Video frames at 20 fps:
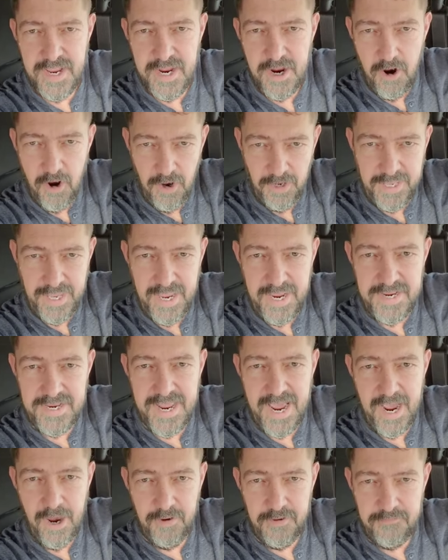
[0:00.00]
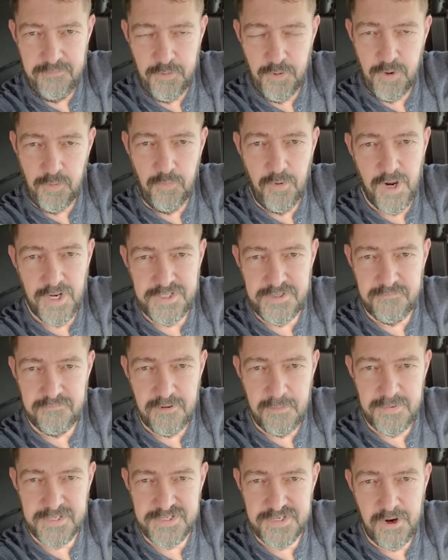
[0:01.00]
Okay, now, if you are watching
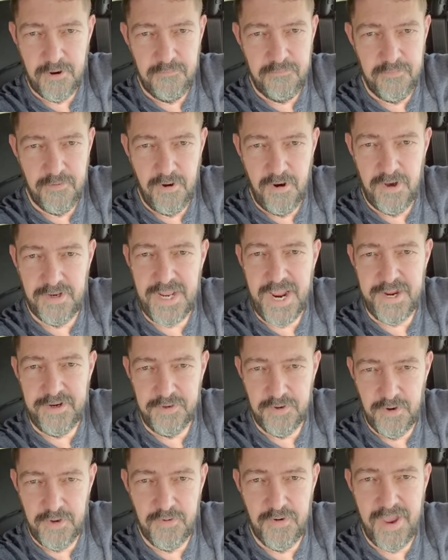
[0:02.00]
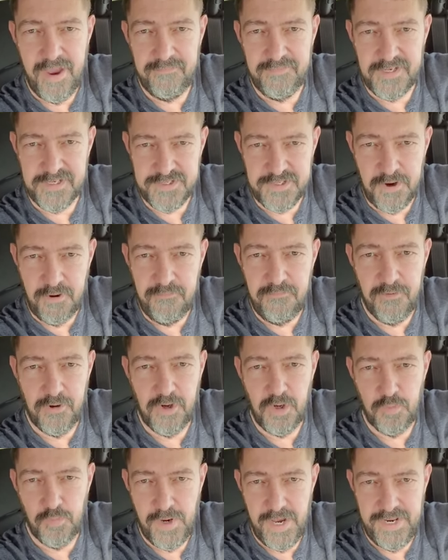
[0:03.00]
from a cell phone, I know you have the cell phone
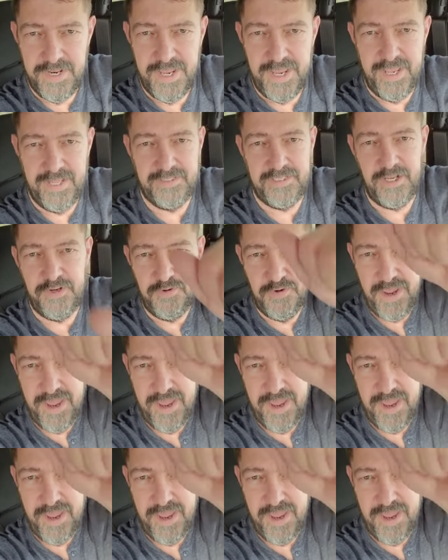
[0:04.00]
on one hand and you